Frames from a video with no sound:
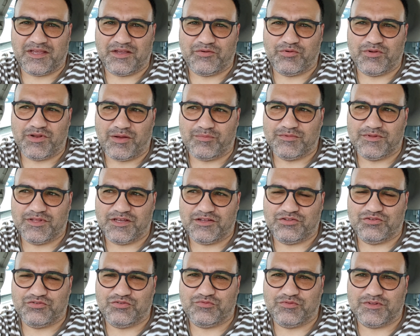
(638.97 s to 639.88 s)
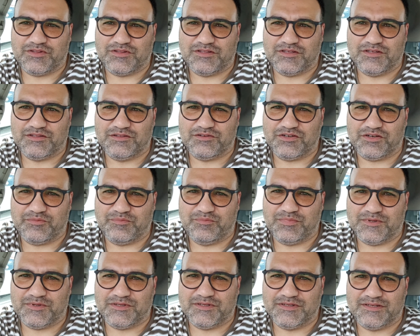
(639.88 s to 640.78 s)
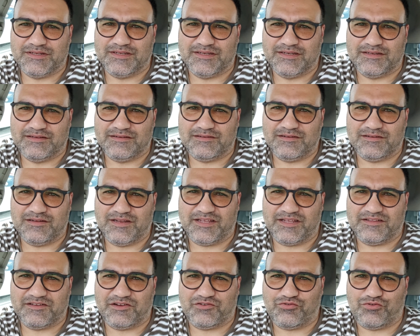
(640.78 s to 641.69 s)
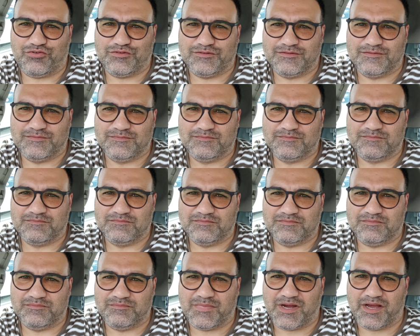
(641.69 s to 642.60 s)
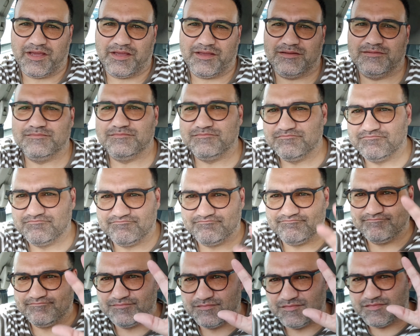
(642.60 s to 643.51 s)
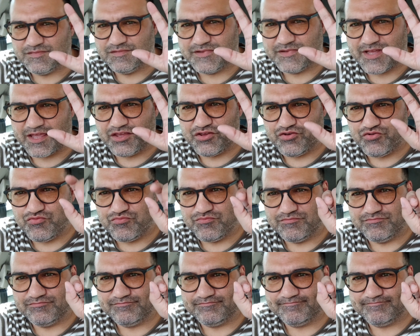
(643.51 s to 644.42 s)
I will update you with the trip later on. Bye. Thank you.